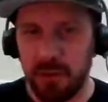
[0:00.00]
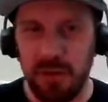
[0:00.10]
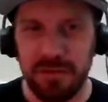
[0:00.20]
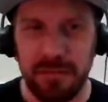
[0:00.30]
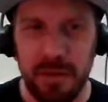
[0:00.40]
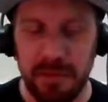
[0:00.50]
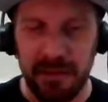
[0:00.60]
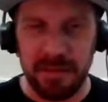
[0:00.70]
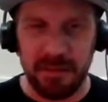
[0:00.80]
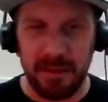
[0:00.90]
speakers on and
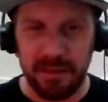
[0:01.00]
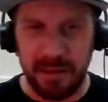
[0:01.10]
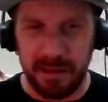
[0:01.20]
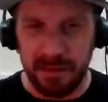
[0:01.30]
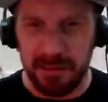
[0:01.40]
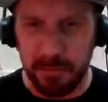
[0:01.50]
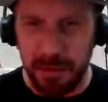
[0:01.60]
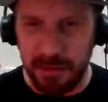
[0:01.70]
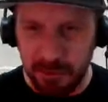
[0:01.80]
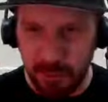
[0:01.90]
off. That's not my
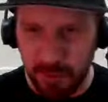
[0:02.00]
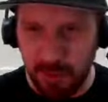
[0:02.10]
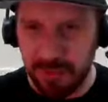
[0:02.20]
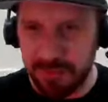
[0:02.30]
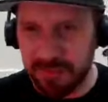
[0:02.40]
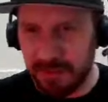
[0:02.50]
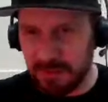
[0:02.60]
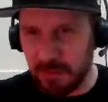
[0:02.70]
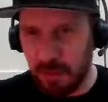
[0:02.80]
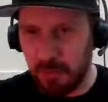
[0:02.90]
problem. That's your problem.
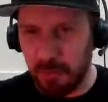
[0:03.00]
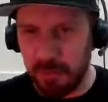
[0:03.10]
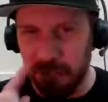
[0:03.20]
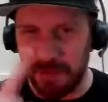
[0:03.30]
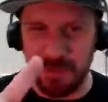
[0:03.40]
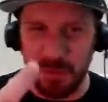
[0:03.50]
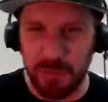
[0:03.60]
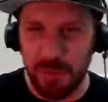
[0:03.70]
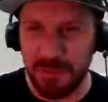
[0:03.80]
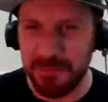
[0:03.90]

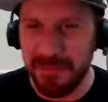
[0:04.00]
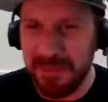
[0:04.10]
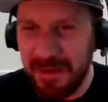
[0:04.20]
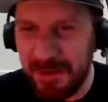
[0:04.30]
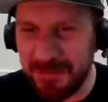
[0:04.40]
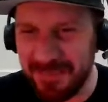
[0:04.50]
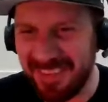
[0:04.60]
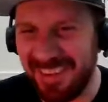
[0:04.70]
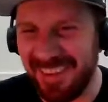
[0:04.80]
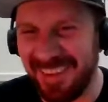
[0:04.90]
Jesse
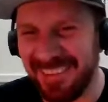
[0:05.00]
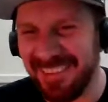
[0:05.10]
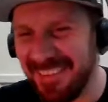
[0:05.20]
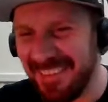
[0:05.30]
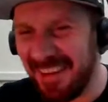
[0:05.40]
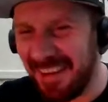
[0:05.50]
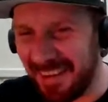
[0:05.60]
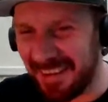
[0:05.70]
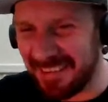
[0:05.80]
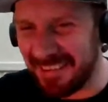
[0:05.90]
Entertainment's here.
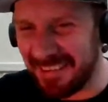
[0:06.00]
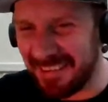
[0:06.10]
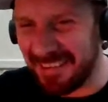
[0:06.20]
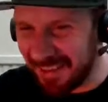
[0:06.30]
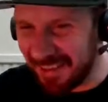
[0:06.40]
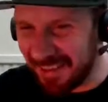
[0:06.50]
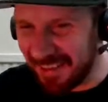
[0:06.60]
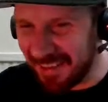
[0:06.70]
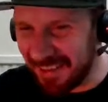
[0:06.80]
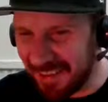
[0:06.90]

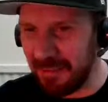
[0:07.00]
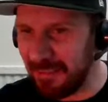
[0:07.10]
Christ, we've got